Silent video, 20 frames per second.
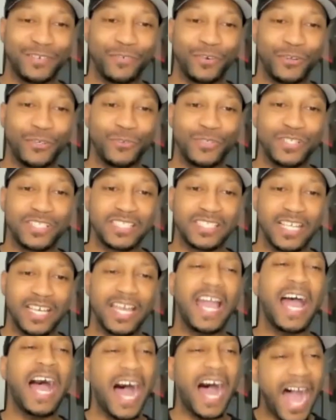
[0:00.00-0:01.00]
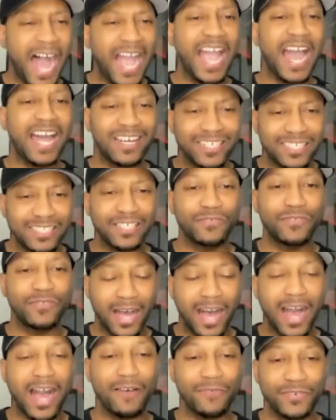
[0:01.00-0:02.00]
for you to say, I got enough
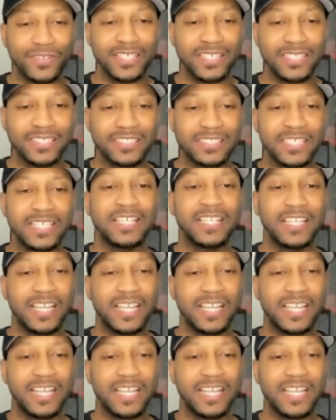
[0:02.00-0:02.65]
confidence